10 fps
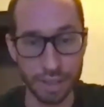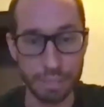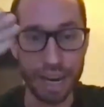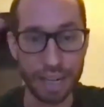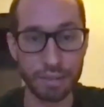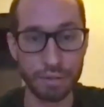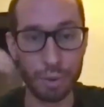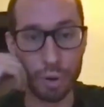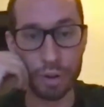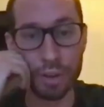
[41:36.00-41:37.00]
this back and
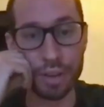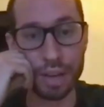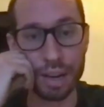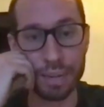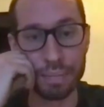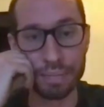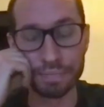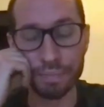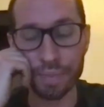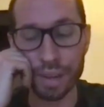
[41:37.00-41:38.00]
forth um,
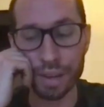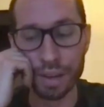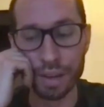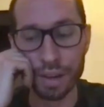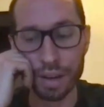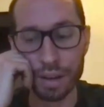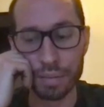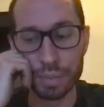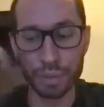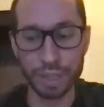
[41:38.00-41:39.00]

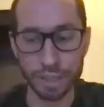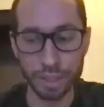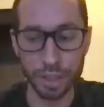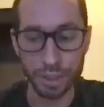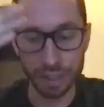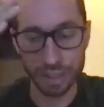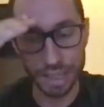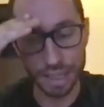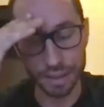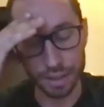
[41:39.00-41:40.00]
between church and
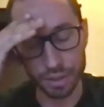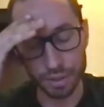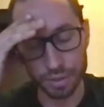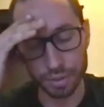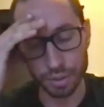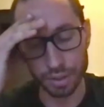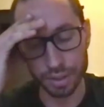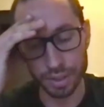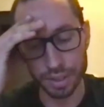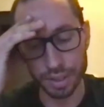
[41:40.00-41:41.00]
state the two
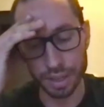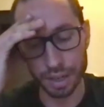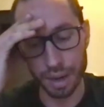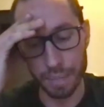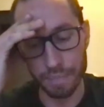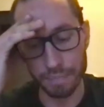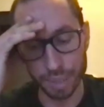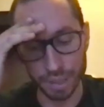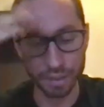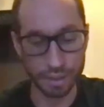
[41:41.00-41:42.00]
swords um,
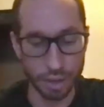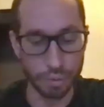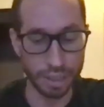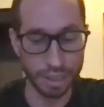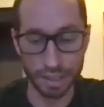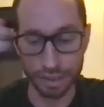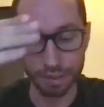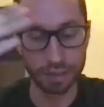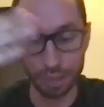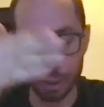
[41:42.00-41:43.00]
but you don't want to get it
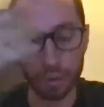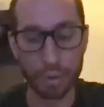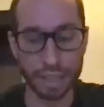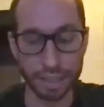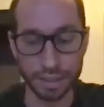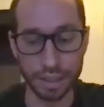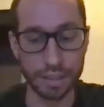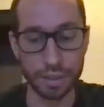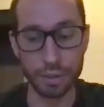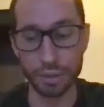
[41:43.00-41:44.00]
you don't want to get to
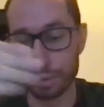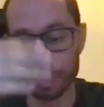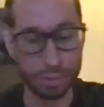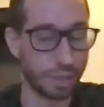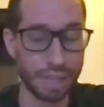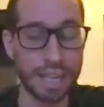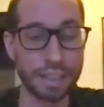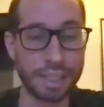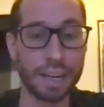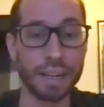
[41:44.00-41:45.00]
get too
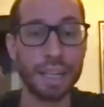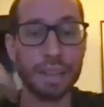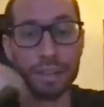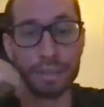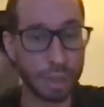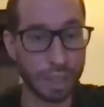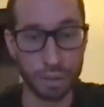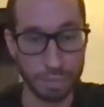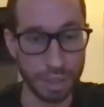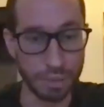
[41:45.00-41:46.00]
totalitarian we don't
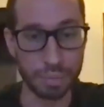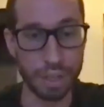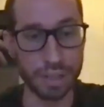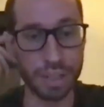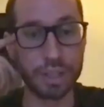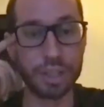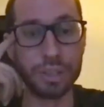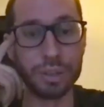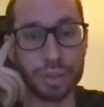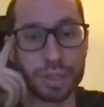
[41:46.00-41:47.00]
want to be repressing the
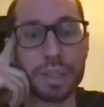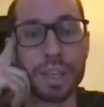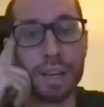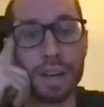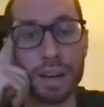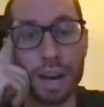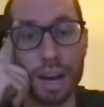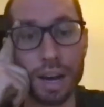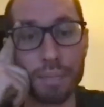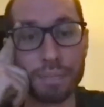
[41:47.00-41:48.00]
jews
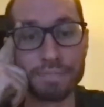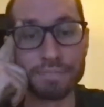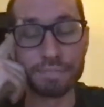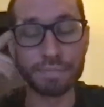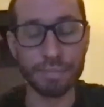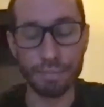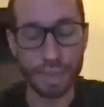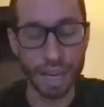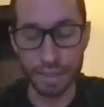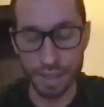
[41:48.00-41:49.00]
um,
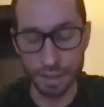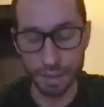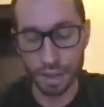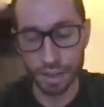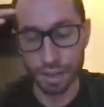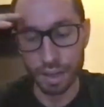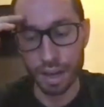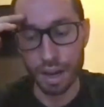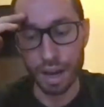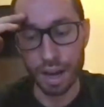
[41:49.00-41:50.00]
etc
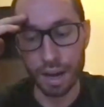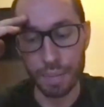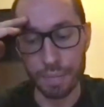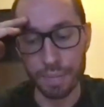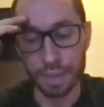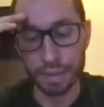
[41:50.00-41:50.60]
um,